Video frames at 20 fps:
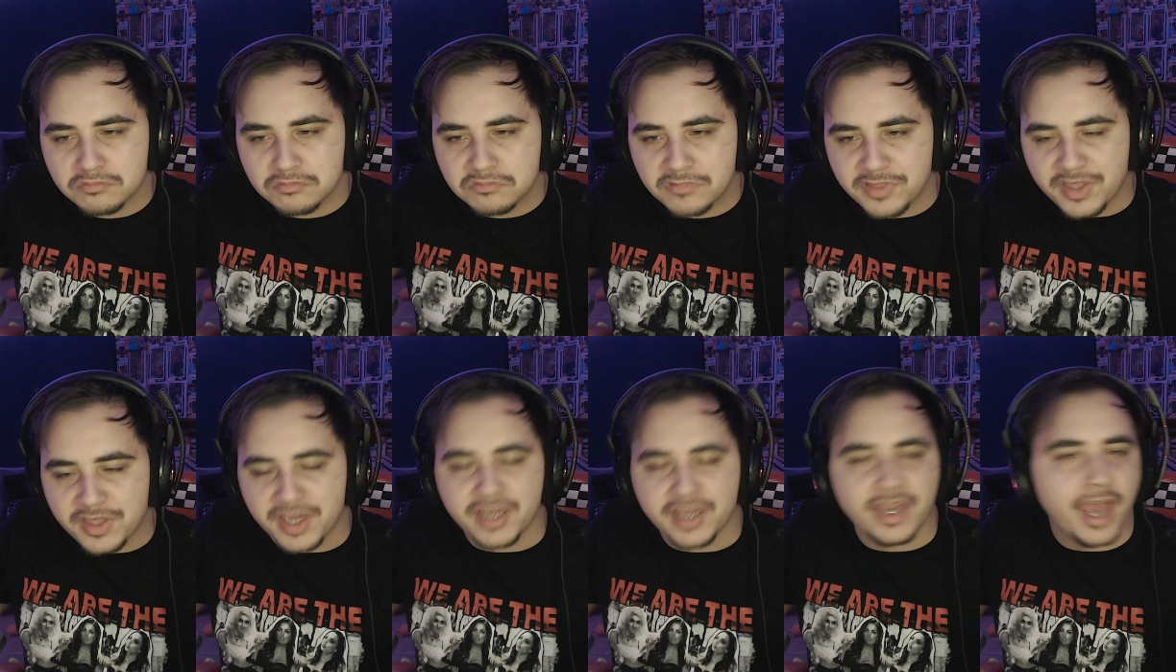
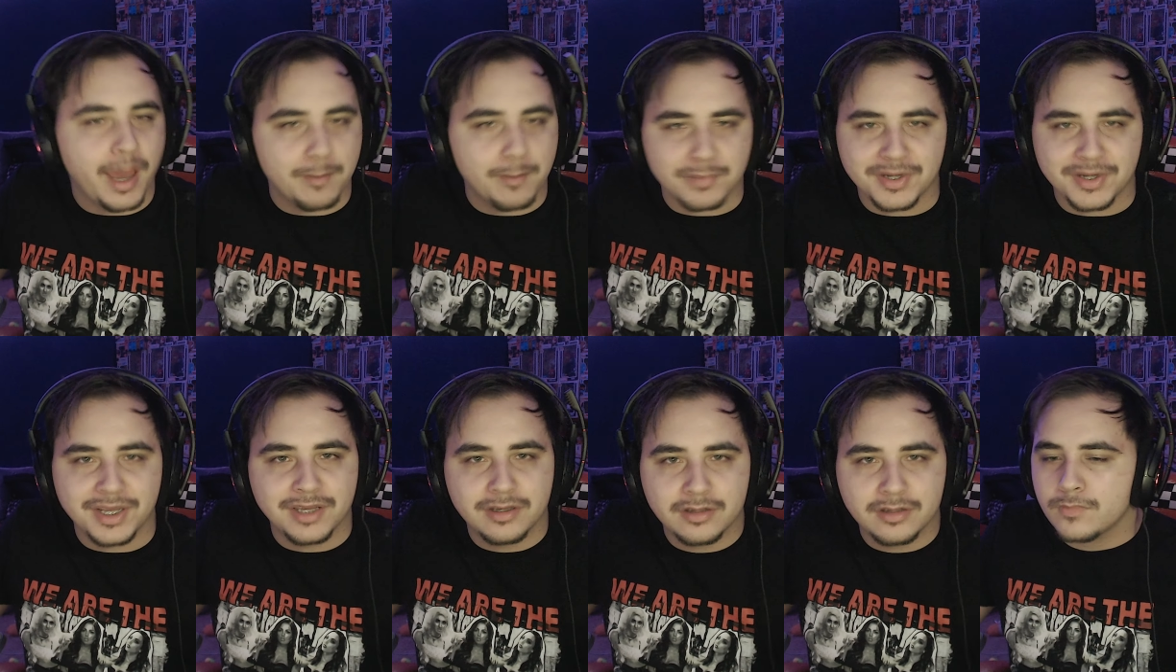thing
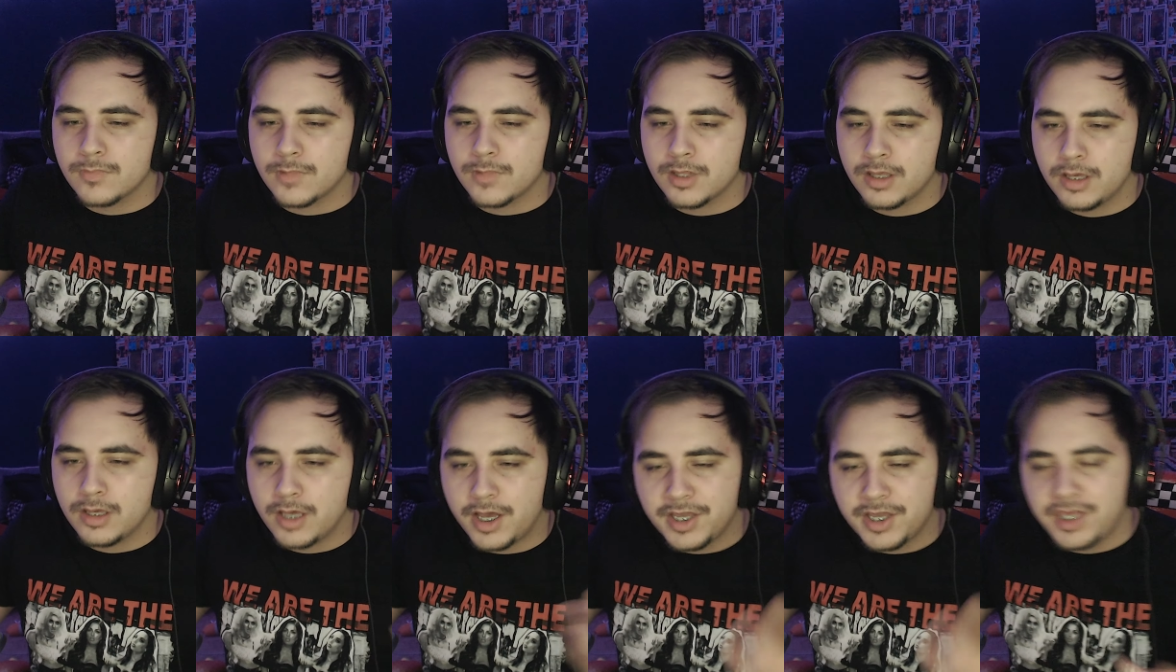happening.
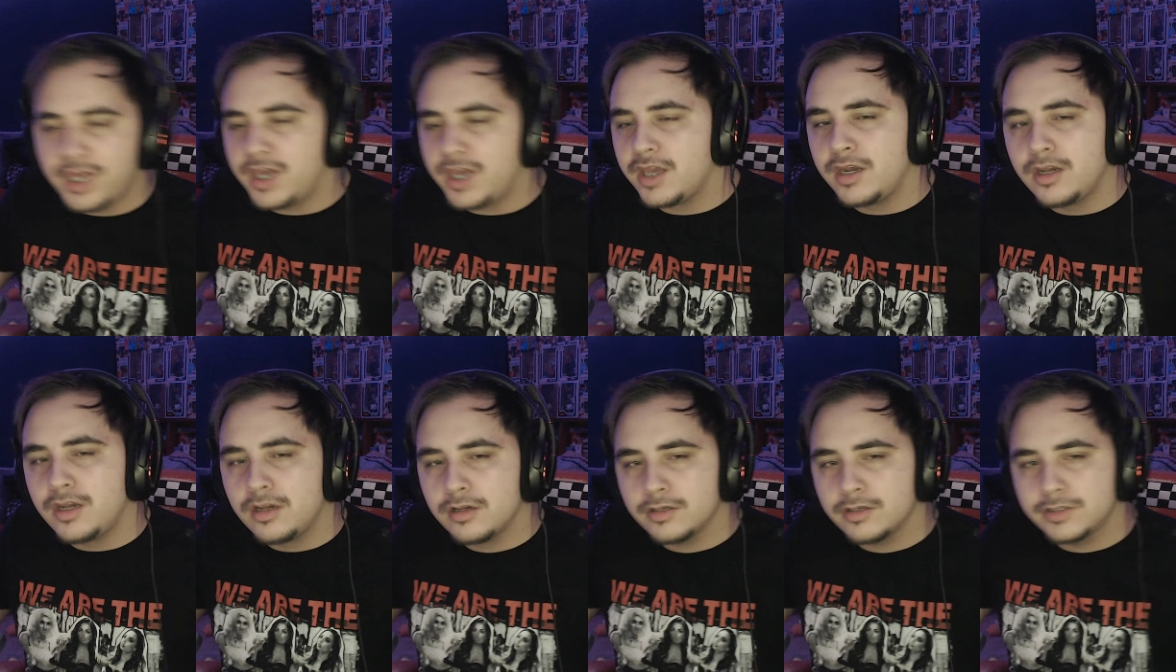
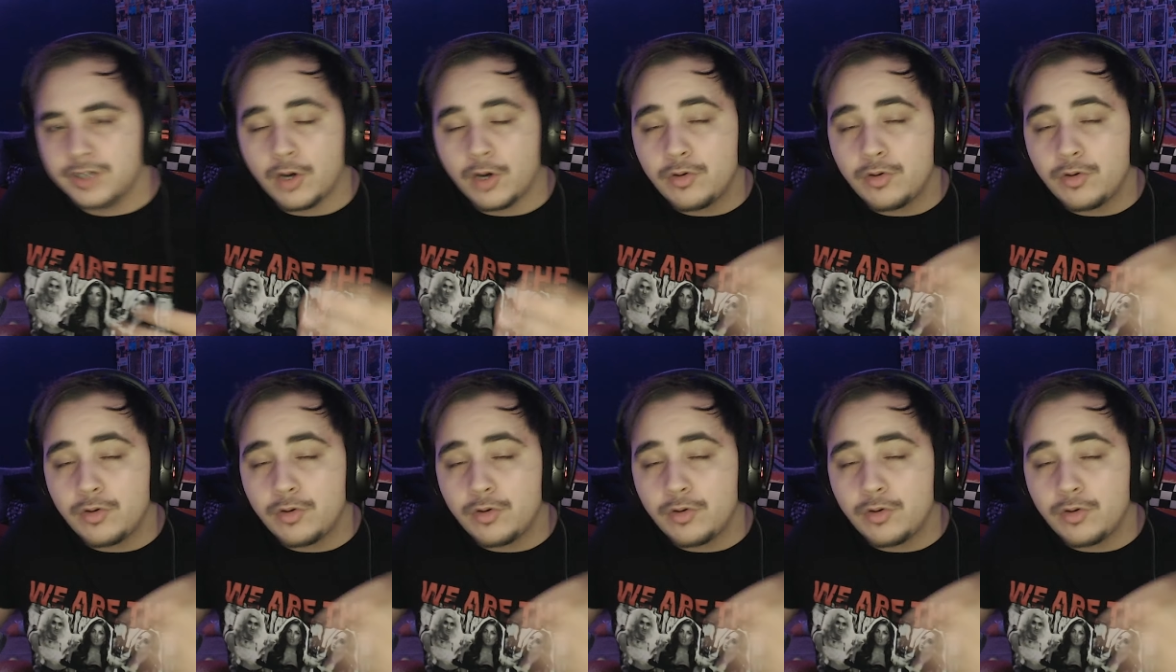Again, don't